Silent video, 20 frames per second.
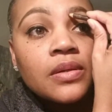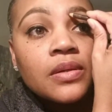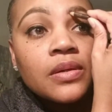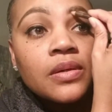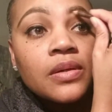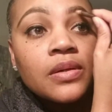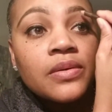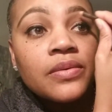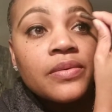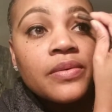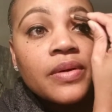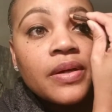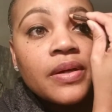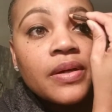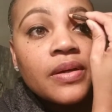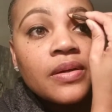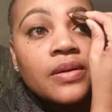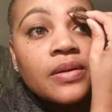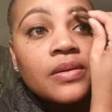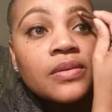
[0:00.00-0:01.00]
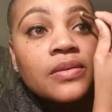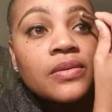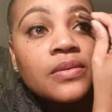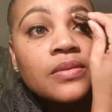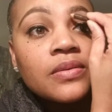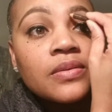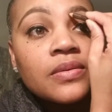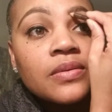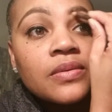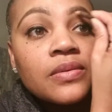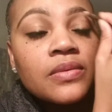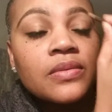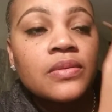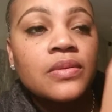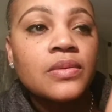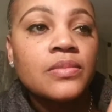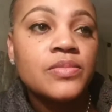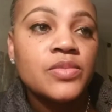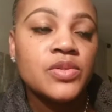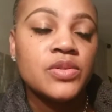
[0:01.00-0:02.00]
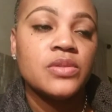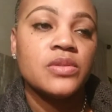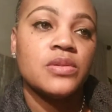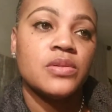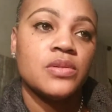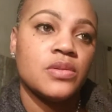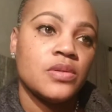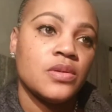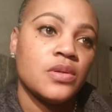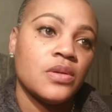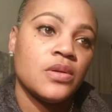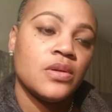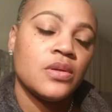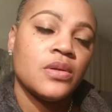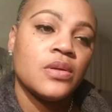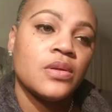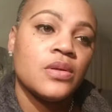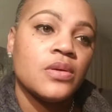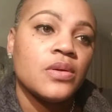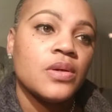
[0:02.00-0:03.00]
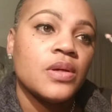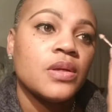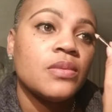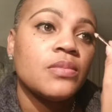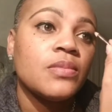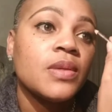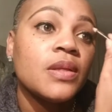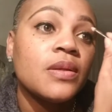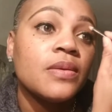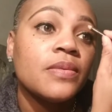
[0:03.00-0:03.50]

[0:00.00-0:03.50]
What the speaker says: All right, and I'm just, wait a minute.